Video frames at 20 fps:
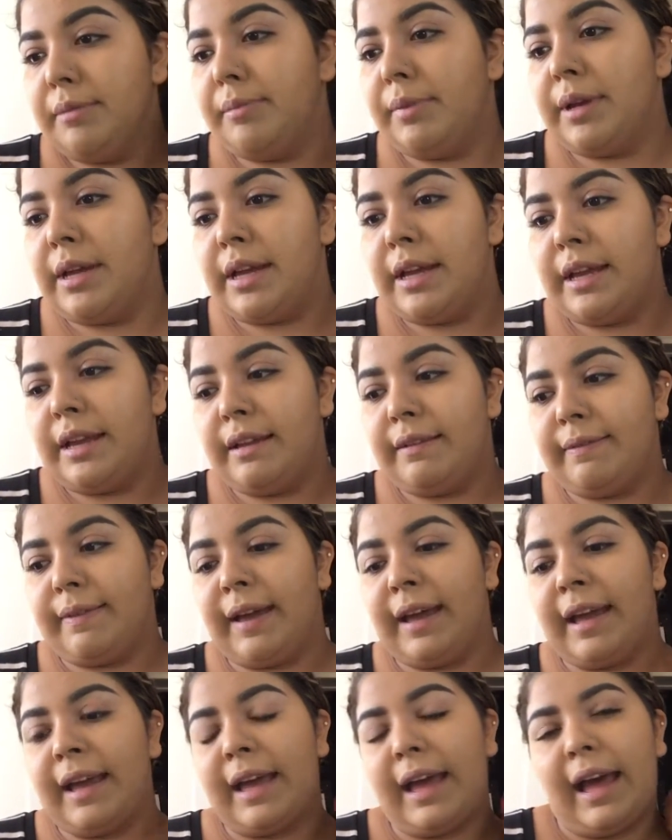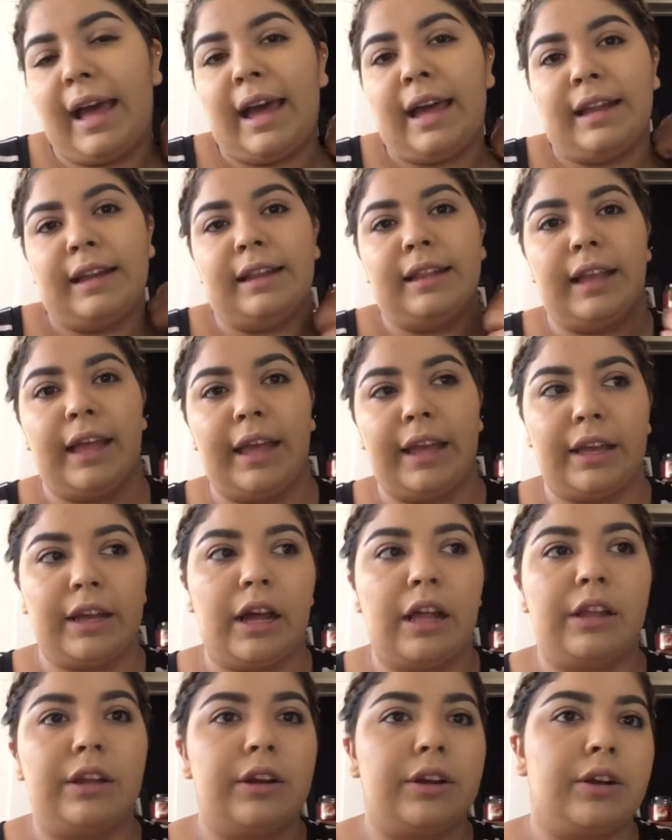But if I had like
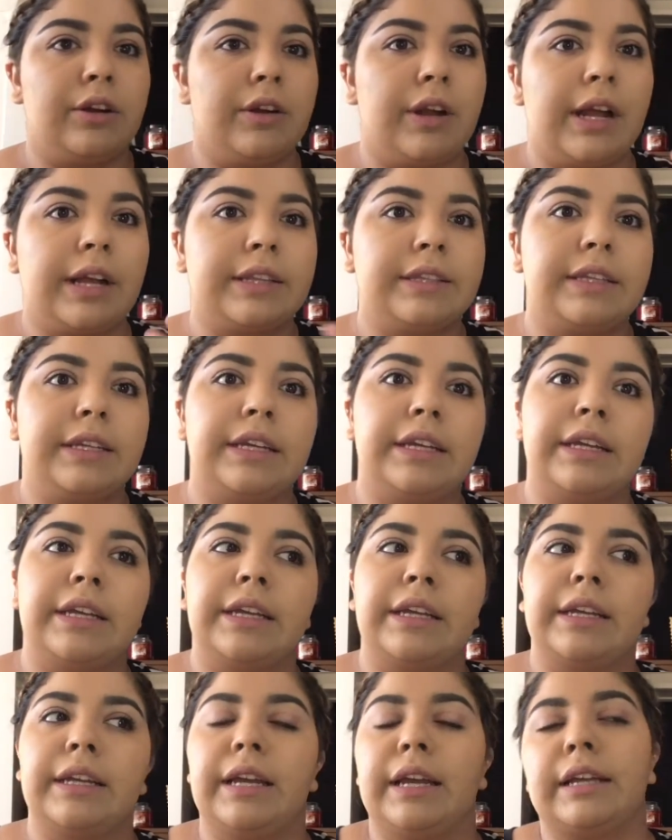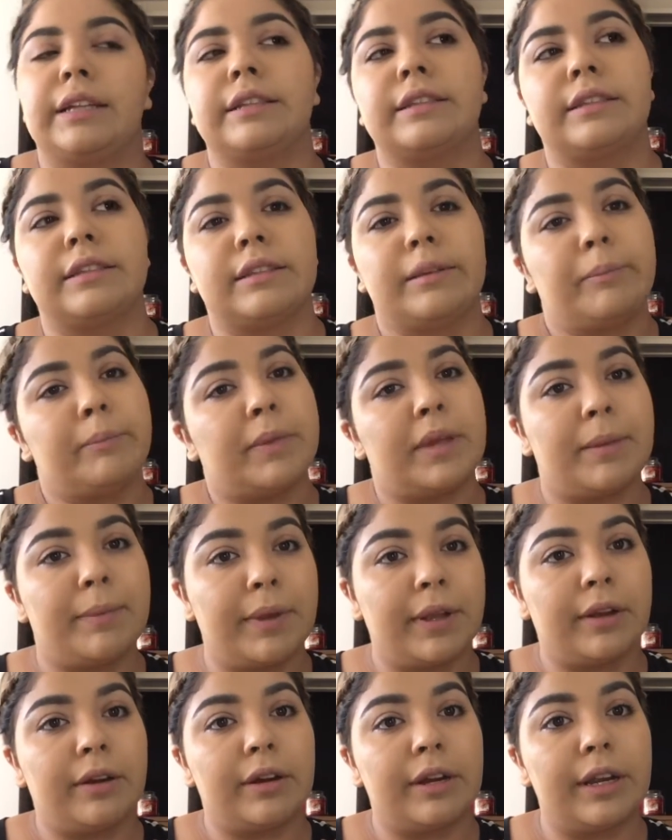color correcting and some
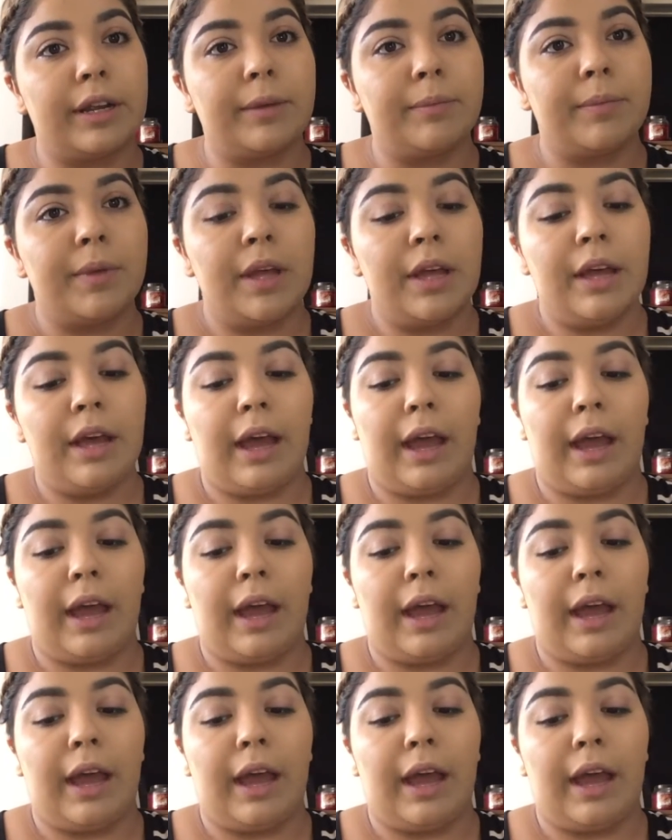BB cream,